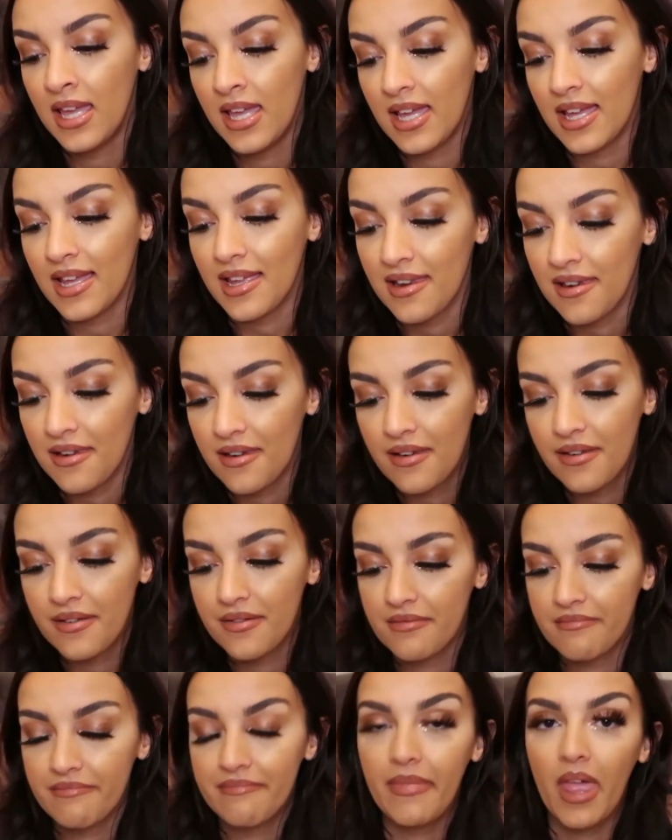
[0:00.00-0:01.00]
and
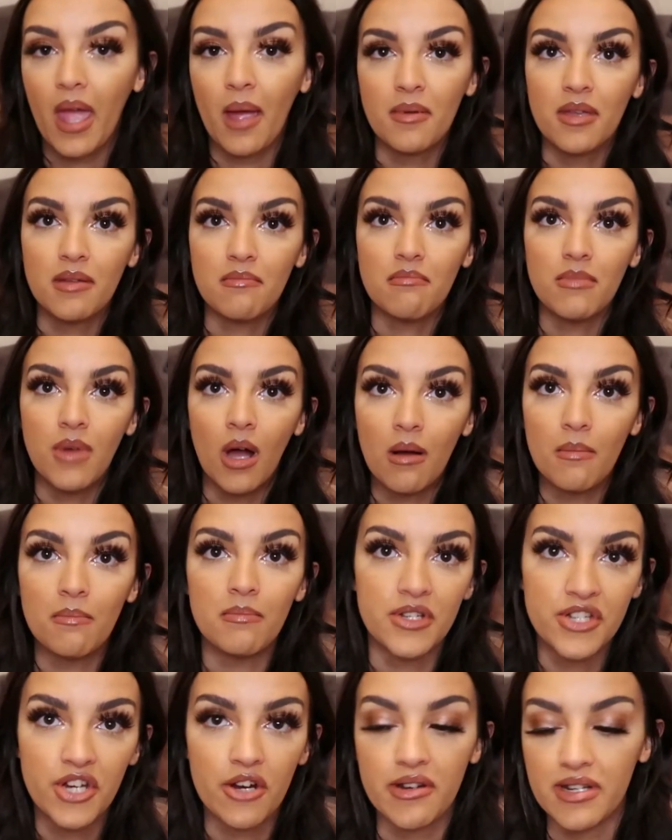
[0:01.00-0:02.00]
I mean
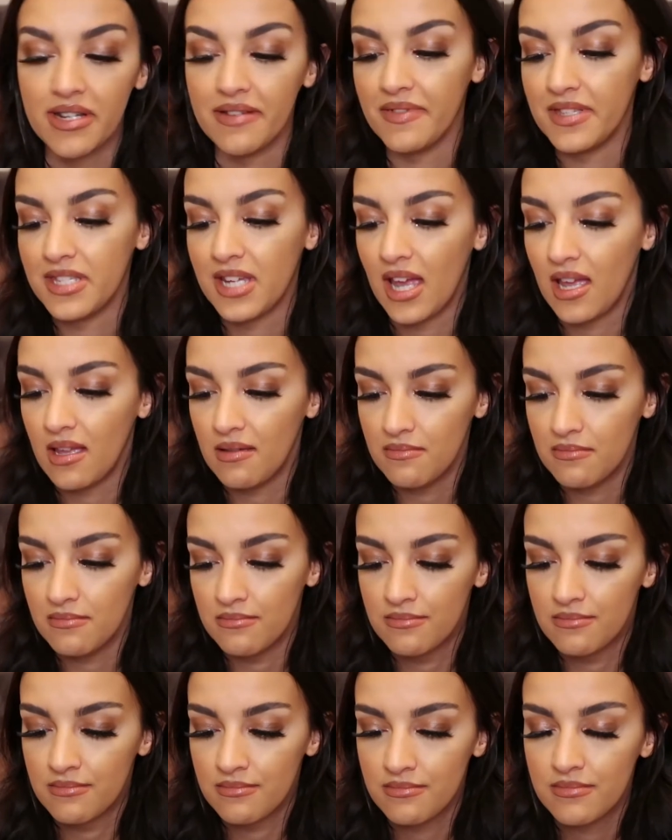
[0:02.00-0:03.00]
majority of the time
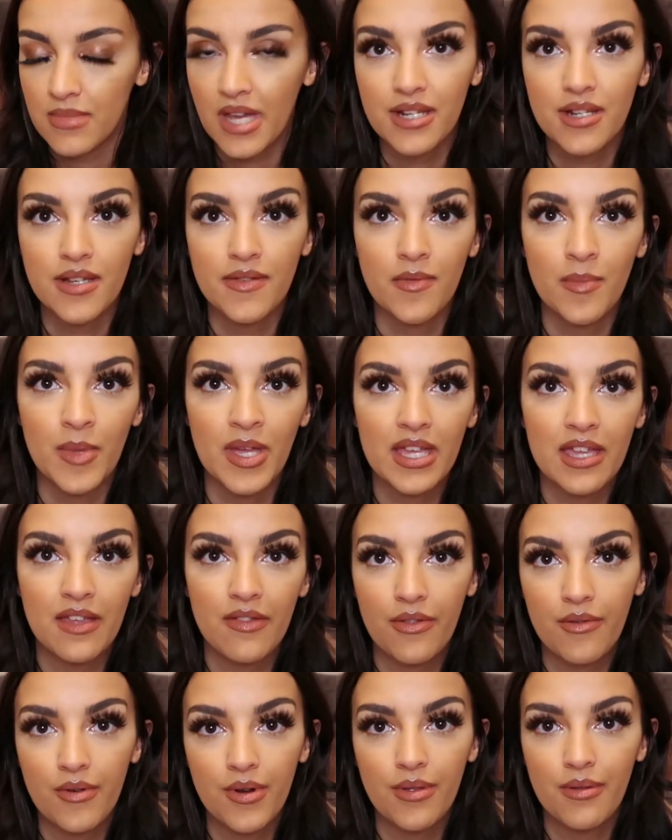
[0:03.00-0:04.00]
I don't even make it
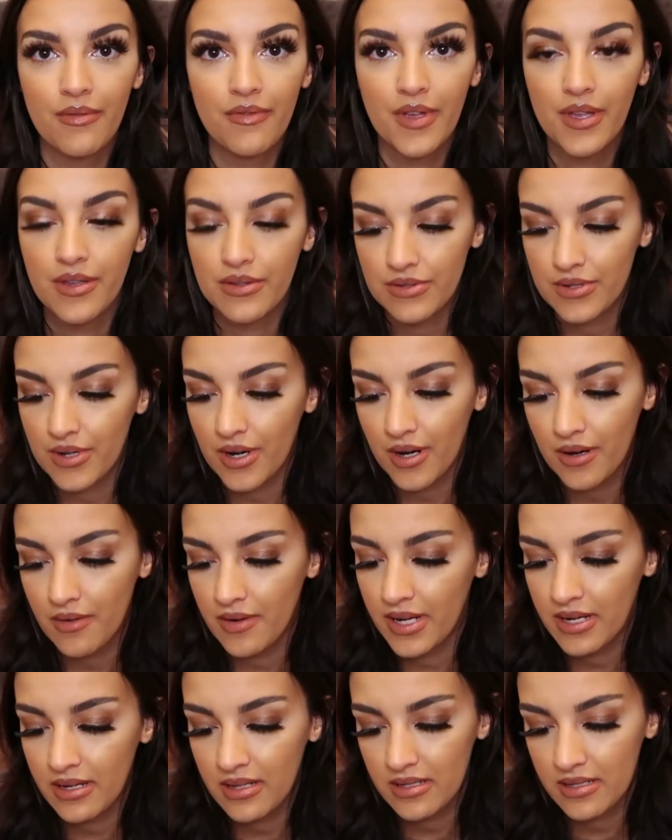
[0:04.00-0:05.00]
through the first
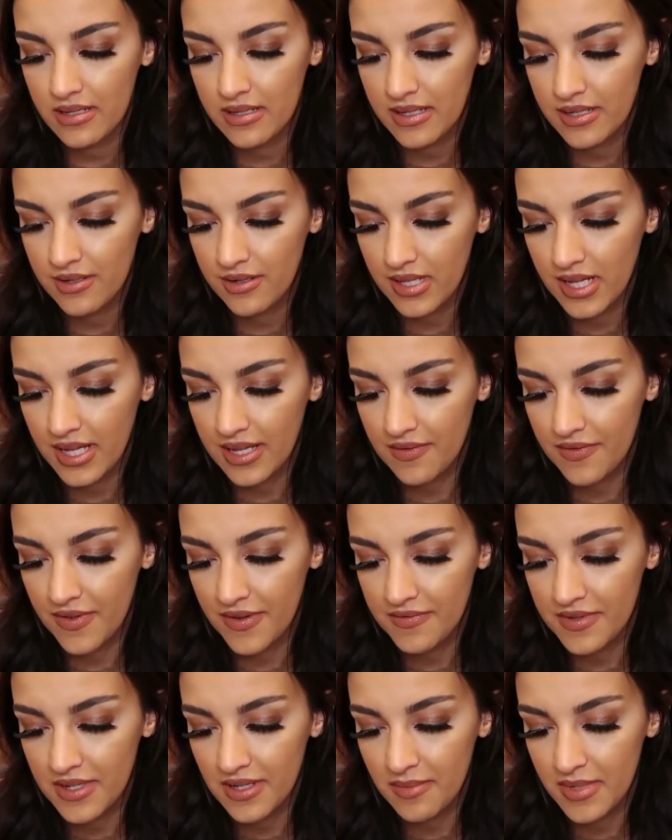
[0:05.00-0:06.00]
story, and it's literally like
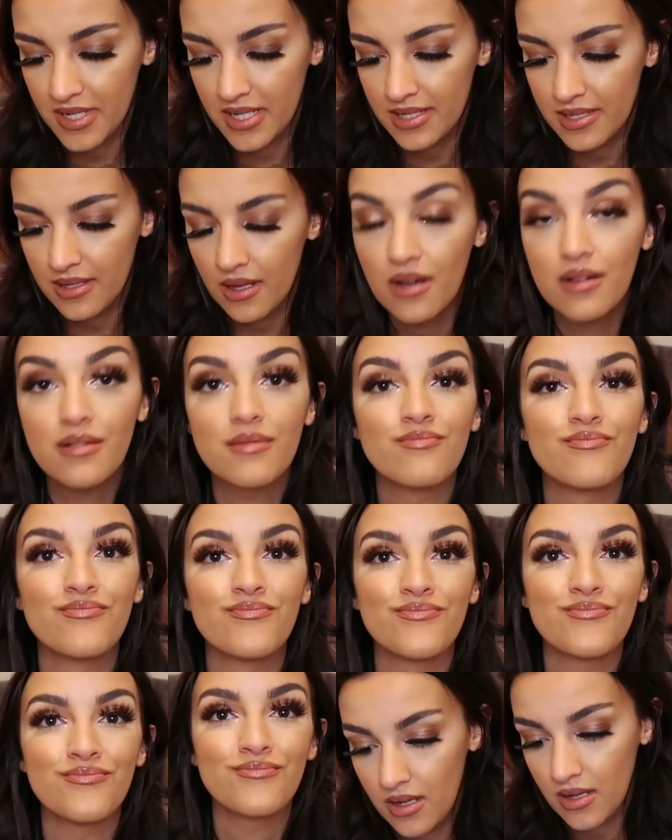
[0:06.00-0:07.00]
15 minutes long.
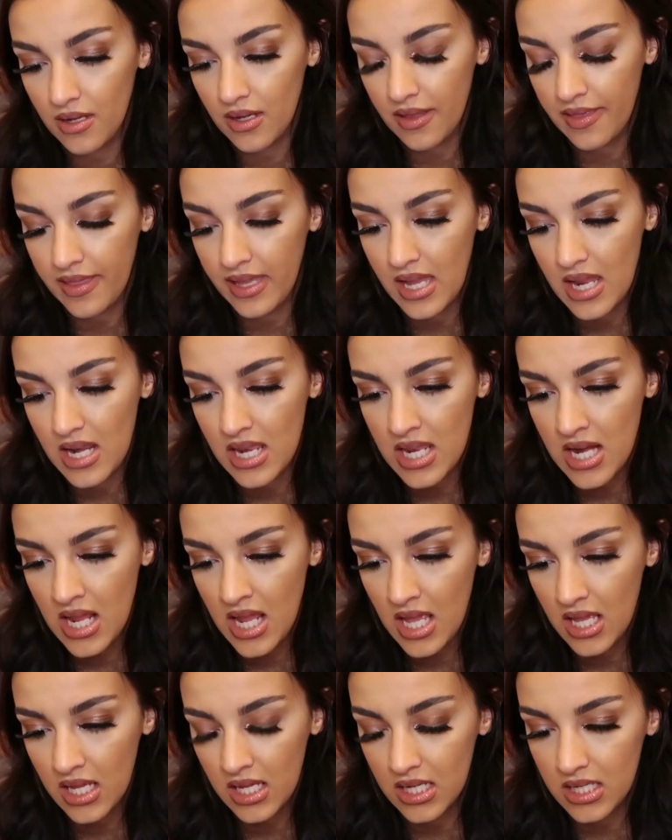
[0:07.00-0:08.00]
So the
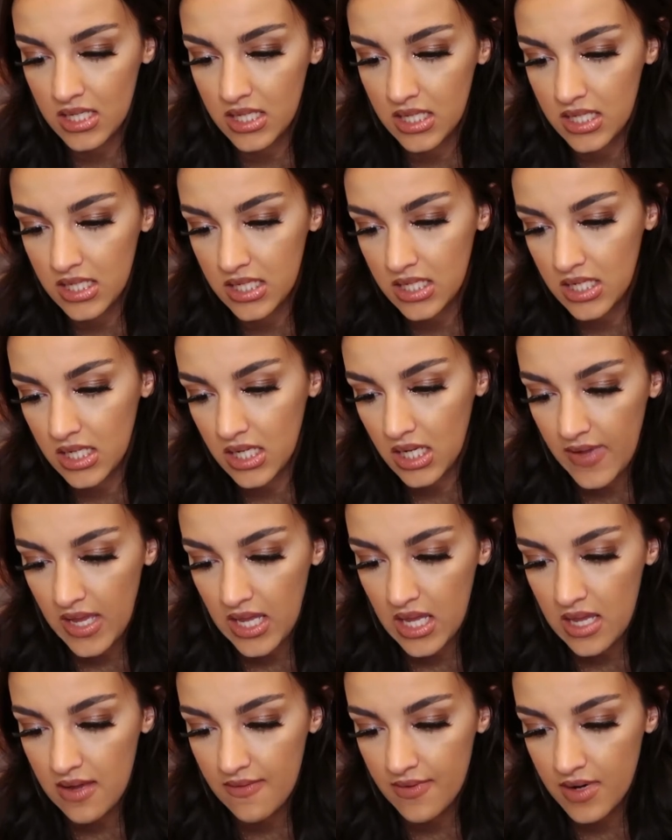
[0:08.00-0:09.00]
next
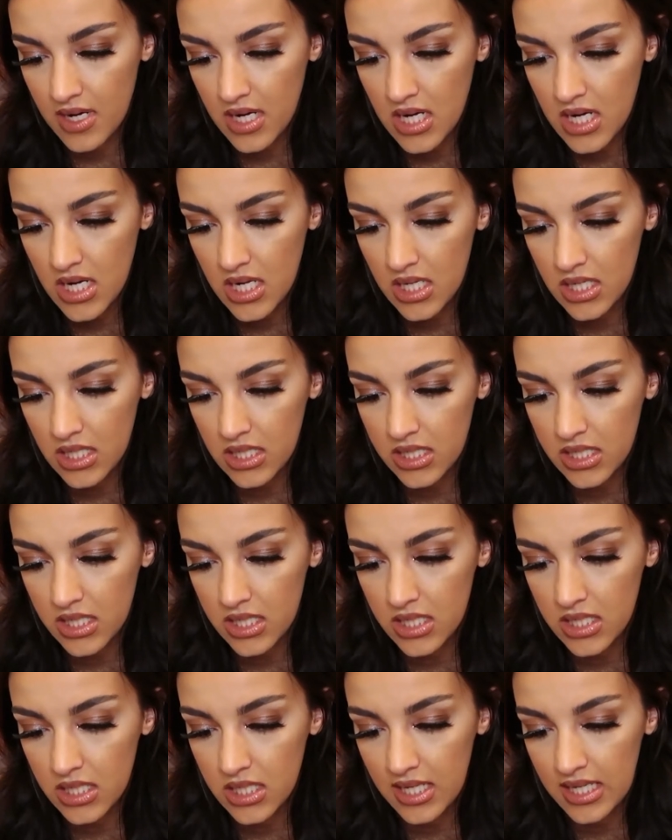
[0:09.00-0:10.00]
favourite
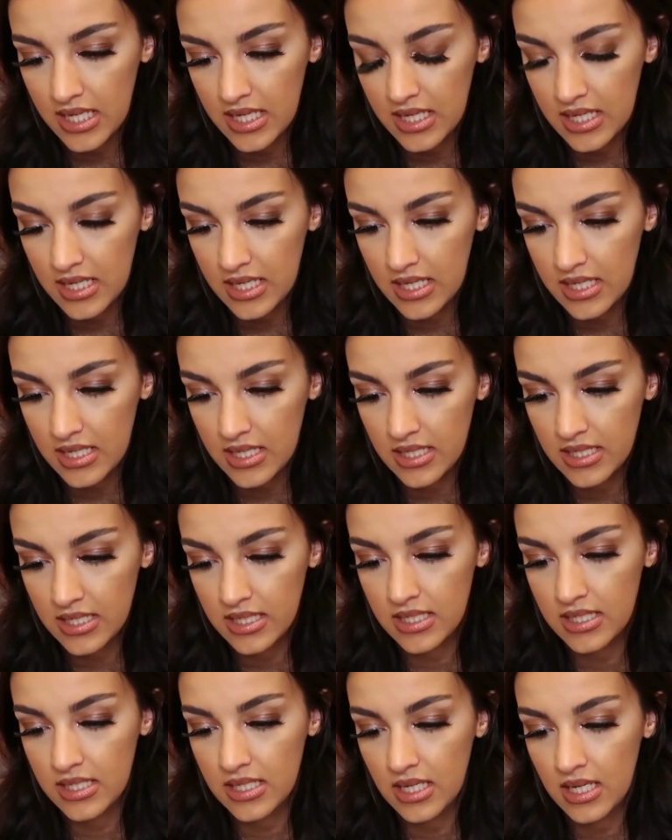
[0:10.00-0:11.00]

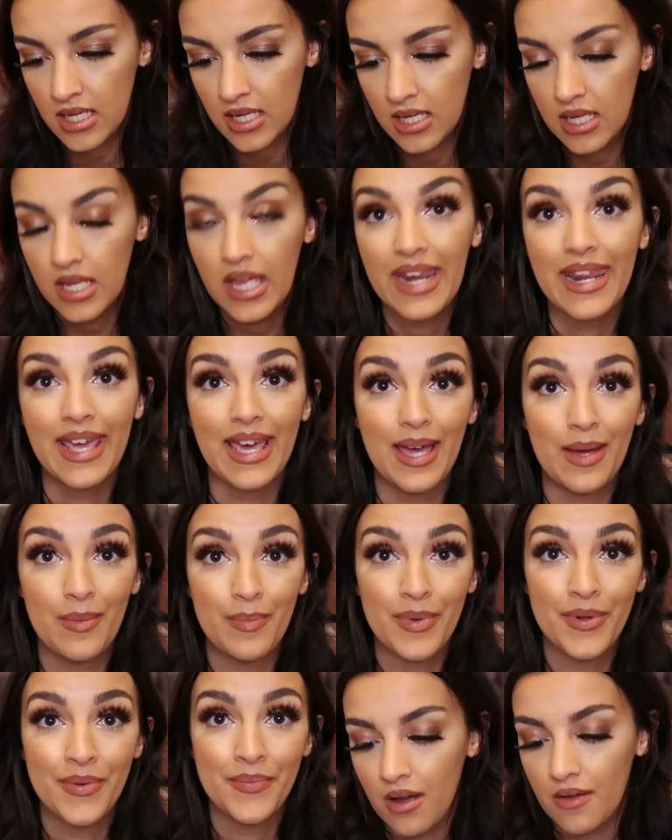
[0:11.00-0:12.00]
is an app.
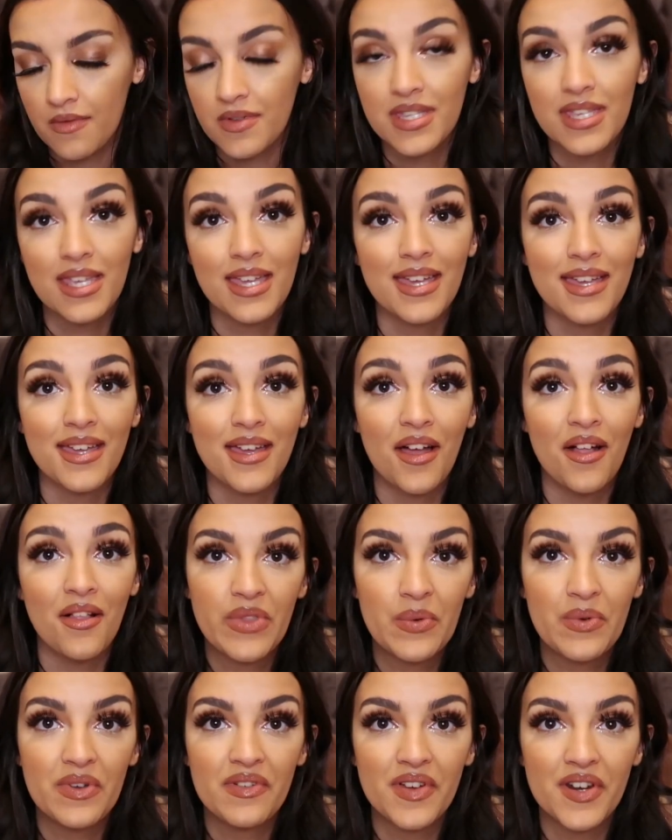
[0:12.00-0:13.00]
Obviously
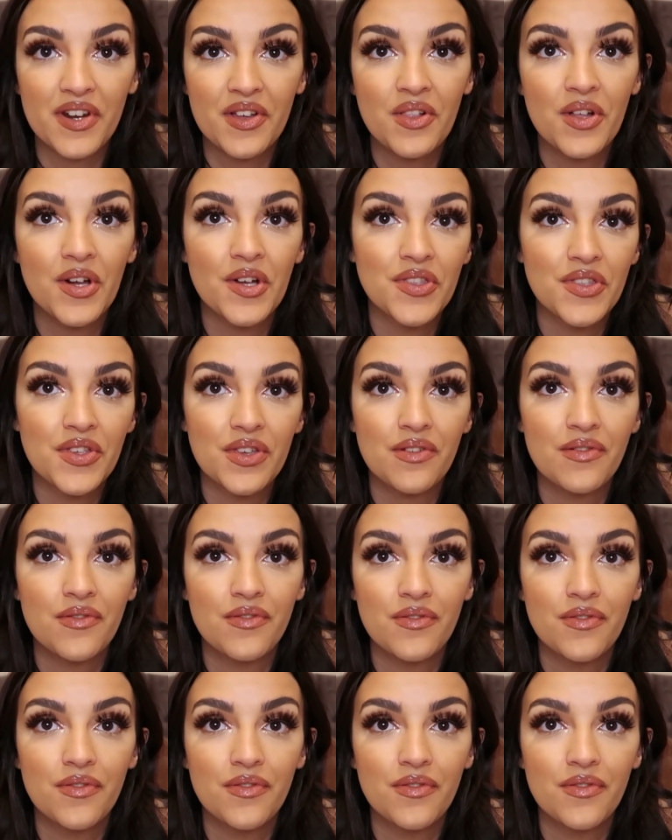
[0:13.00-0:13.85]
we got a lot of